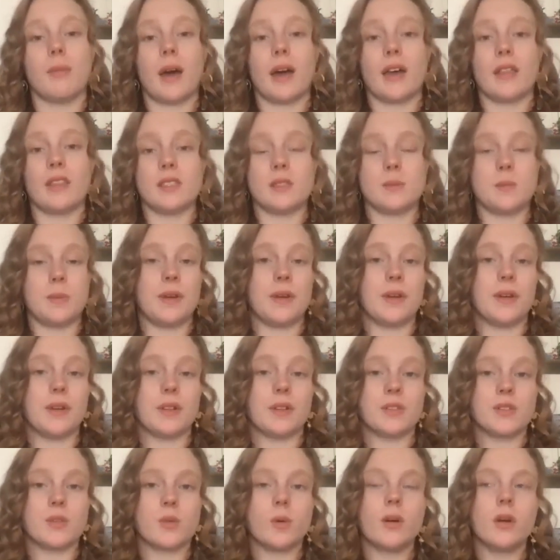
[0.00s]
by the spirit
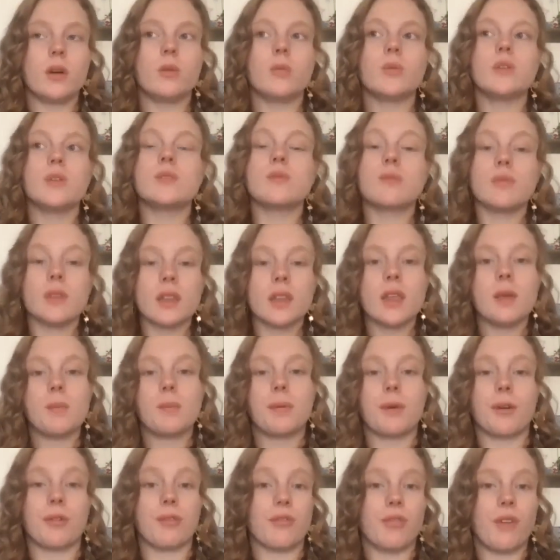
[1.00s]
of squirrel was really
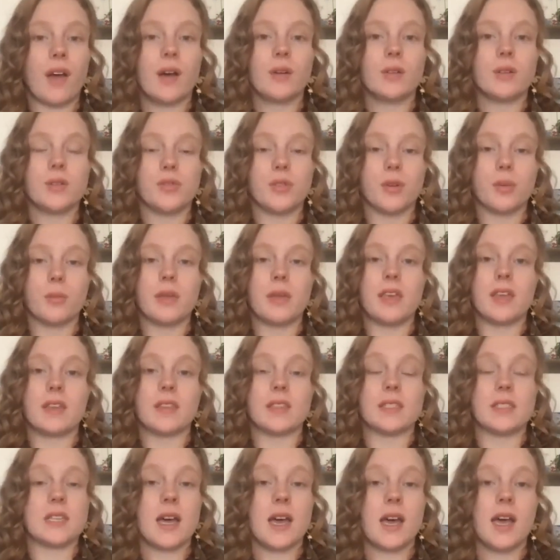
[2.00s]
profound for me at
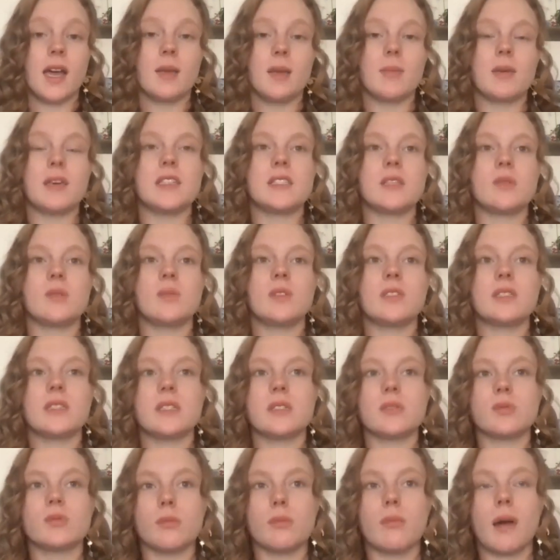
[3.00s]
the time because it was
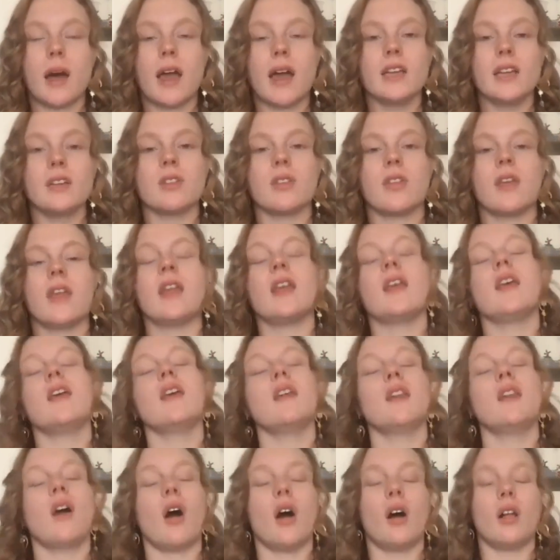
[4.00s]
this reminder that
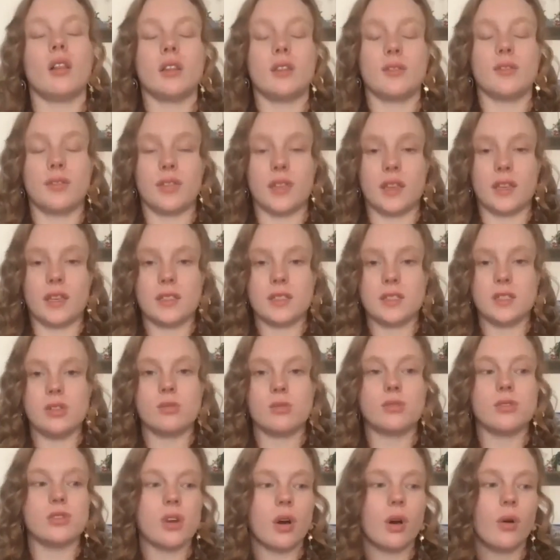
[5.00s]
in all of this,
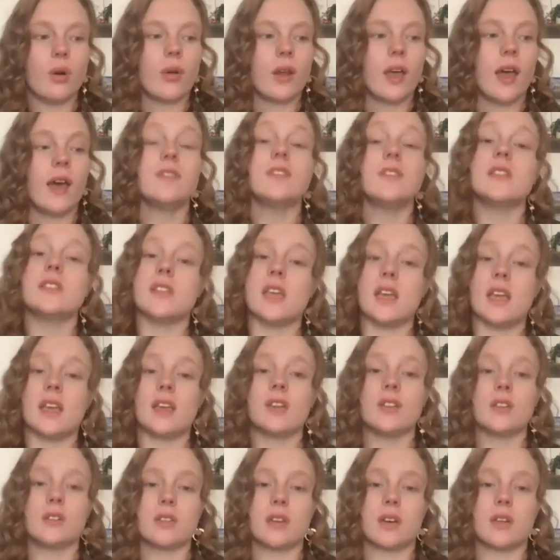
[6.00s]
you don't have to
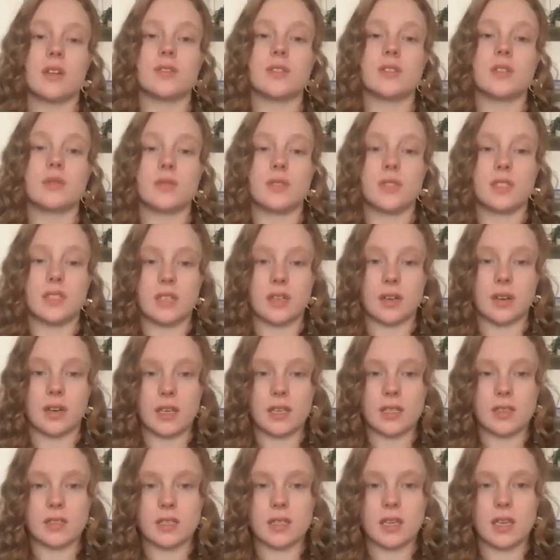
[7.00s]
take yourself so
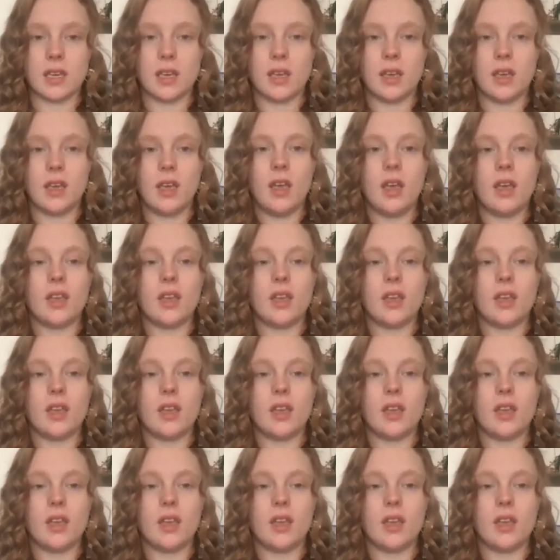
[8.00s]
seriously.